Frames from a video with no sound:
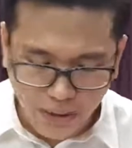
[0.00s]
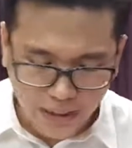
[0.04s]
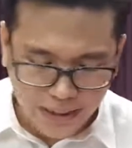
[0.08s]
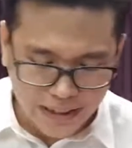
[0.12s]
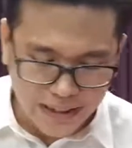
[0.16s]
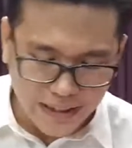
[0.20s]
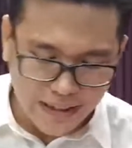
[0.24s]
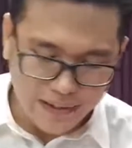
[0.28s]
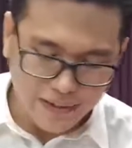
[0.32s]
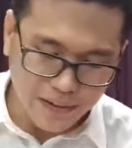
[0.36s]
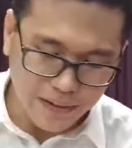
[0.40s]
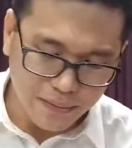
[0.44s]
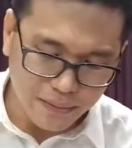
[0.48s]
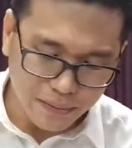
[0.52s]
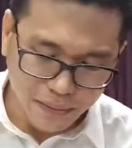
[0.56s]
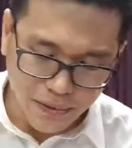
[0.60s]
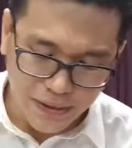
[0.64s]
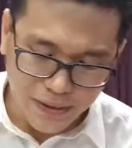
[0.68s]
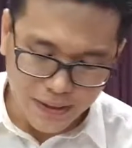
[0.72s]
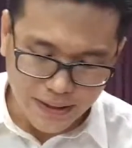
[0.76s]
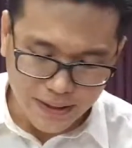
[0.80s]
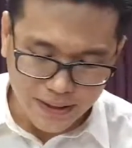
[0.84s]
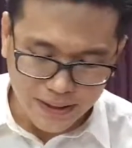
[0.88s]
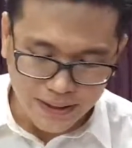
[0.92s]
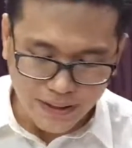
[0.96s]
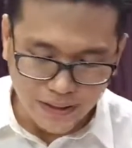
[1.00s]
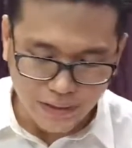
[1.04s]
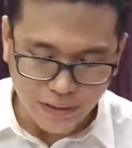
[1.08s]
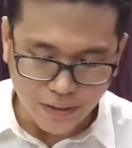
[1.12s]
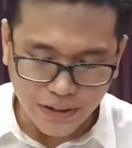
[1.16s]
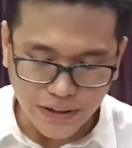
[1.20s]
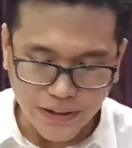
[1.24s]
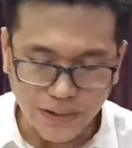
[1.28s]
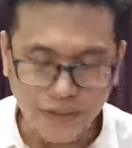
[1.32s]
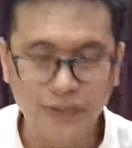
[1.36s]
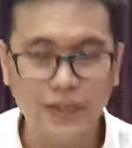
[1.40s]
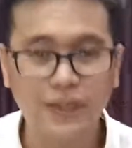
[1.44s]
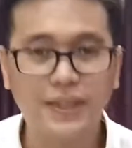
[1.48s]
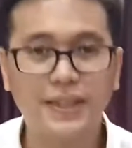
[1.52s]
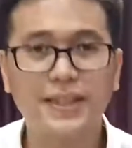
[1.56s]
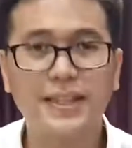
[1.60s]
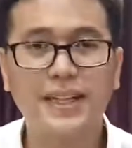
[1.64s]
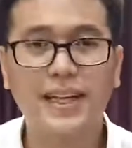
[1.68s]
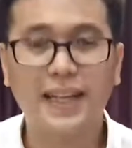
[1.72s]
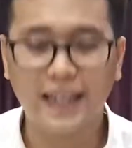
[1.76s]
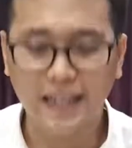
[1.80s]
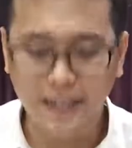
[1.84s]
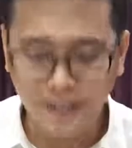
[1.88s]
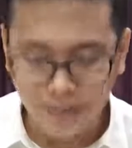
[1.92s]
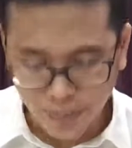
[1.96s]
had given birth to the earth
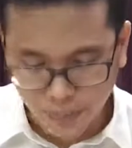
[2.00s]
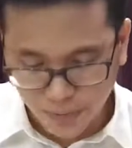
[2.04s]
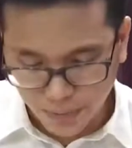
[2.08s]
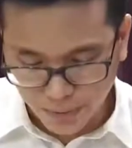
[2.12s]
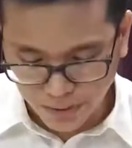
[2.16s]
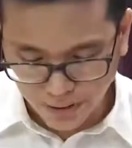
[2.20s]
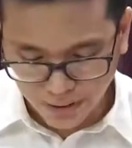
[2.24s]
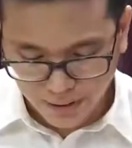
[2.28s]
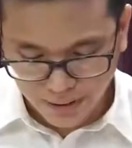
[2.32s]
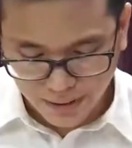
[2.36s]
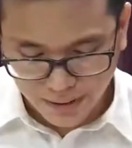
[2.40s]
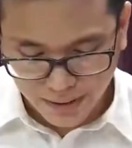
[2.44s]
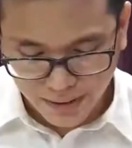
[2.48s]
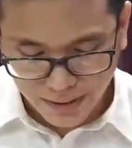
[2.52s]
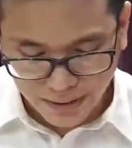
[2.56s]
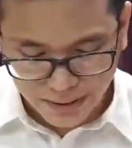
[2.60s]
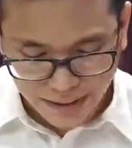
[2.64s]
and the world,